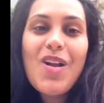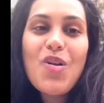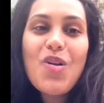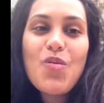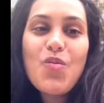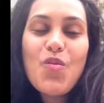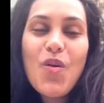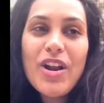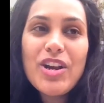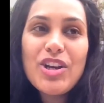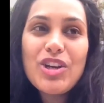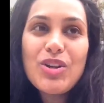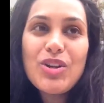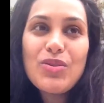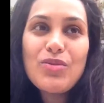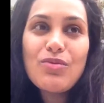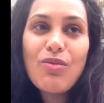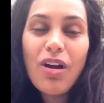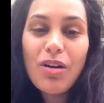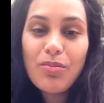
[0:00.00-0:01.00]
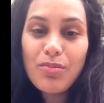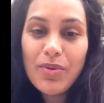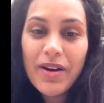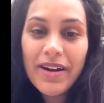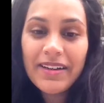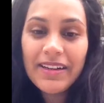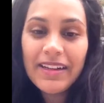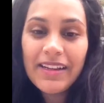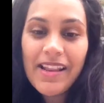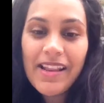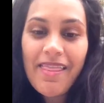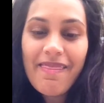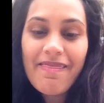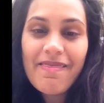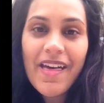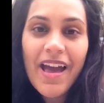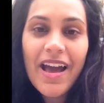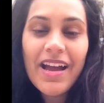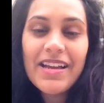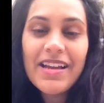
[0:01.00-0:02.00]
when you are pregnant,
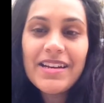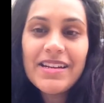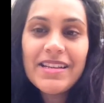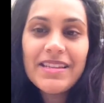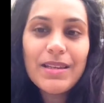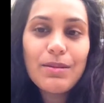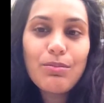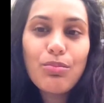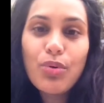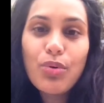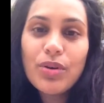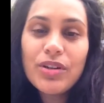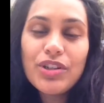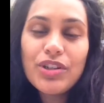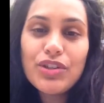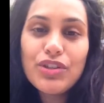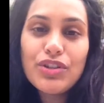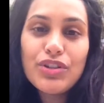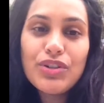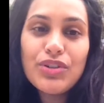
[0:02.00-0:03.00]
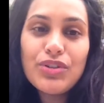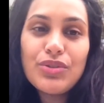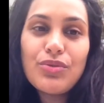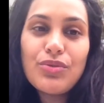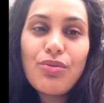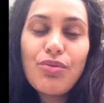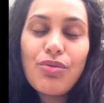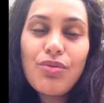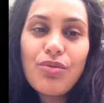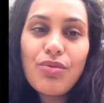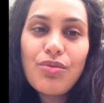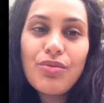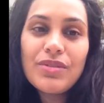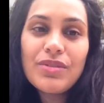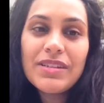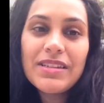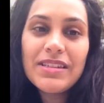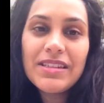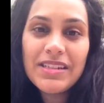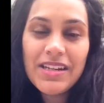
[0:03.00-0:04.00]
that it is important to
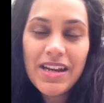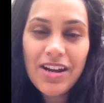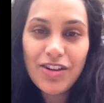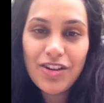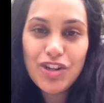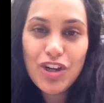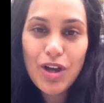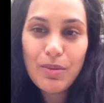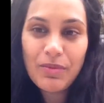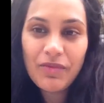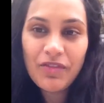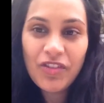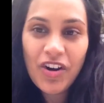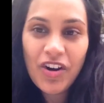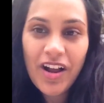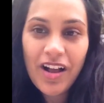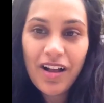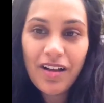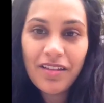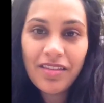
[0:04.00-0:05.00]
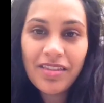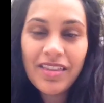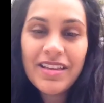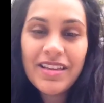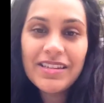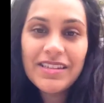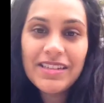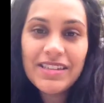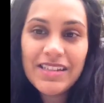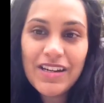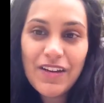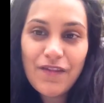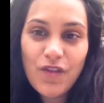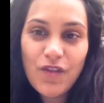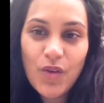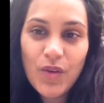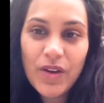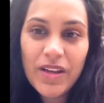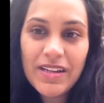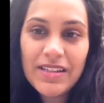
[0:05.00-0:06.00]
stay on top of your health, stay
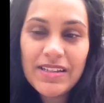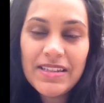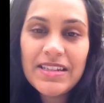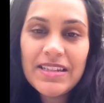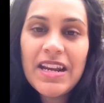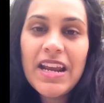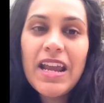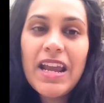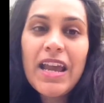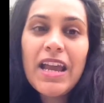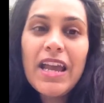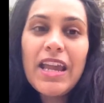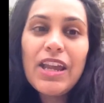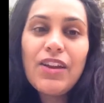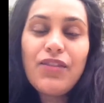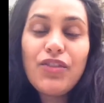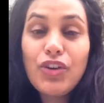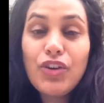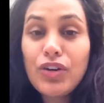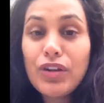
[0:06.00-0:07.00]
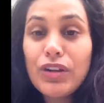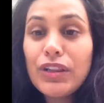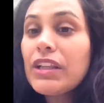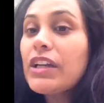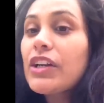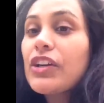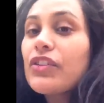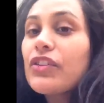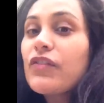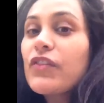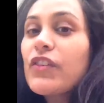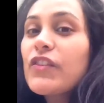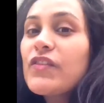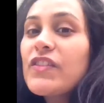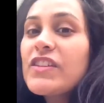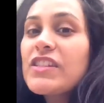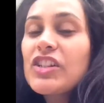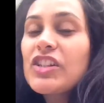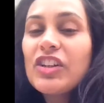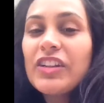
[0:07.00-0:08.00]
focused. If you're cleared for
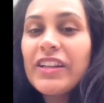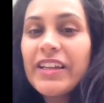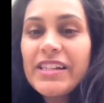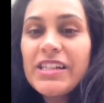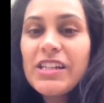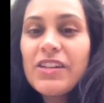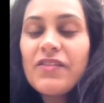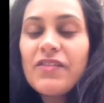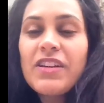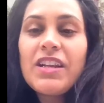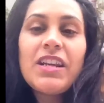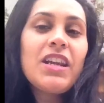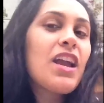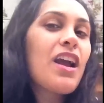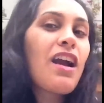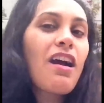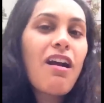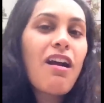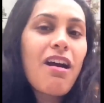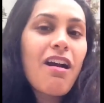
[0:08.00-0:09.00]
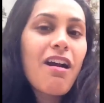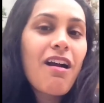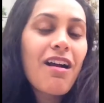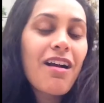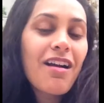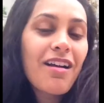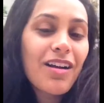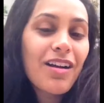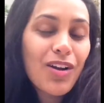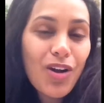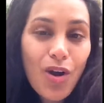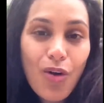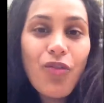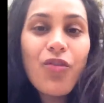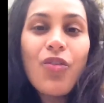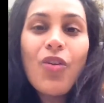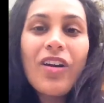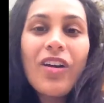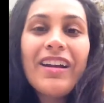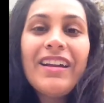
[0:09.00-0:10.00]
physical activity, go
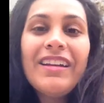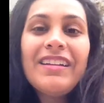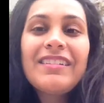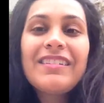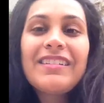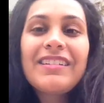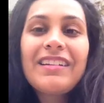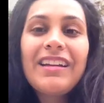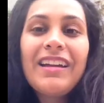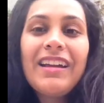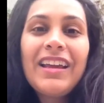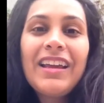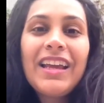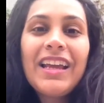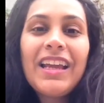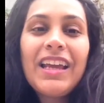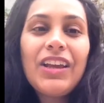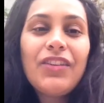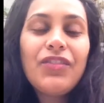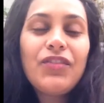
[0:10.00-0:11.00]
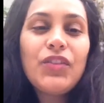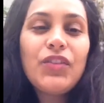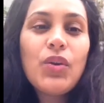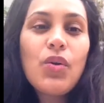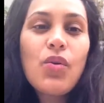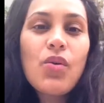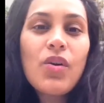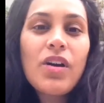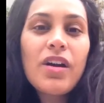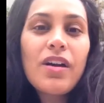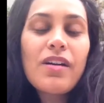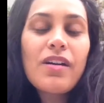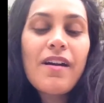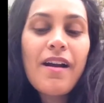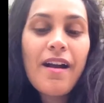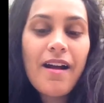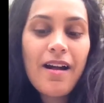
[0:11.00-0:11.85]
for it. If you're